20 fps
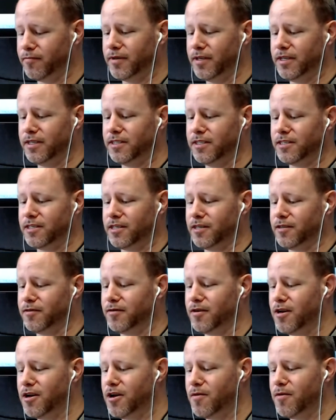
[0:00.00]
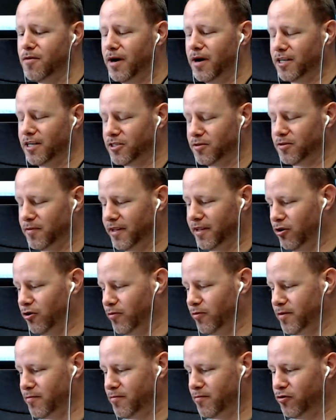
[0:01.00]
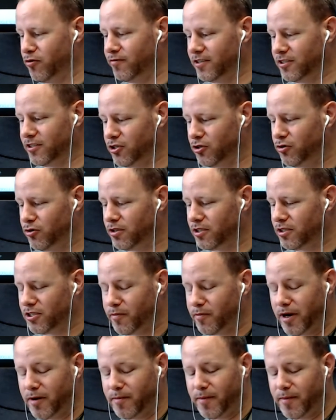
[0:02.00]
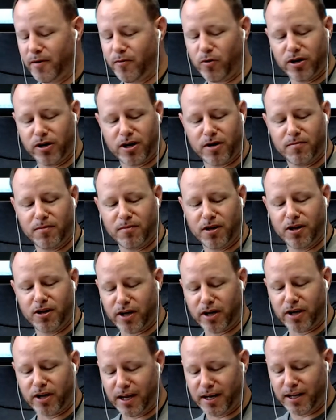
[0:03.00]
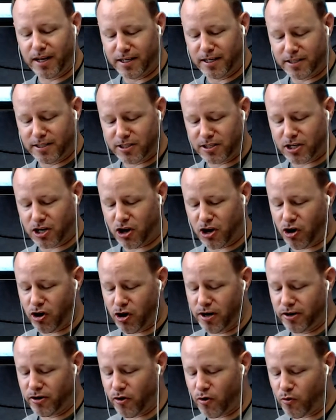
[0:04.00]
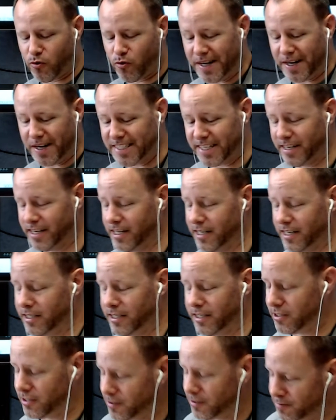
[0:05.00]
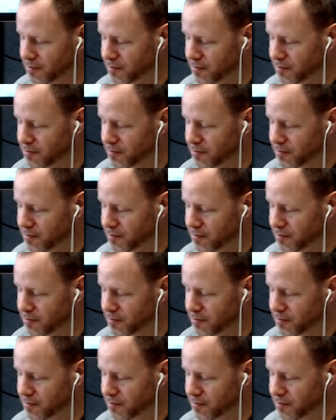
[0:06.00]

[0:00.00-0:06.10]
He's possibly going to be moving soon, and somebody might want to come look at his current residence.